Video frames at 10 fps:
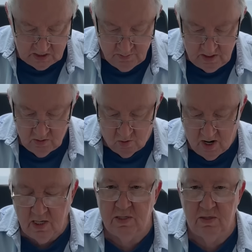asked me to
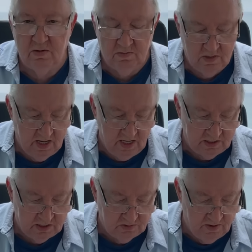watch
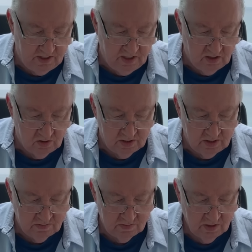Ace's video
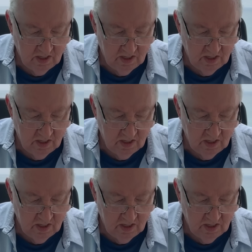and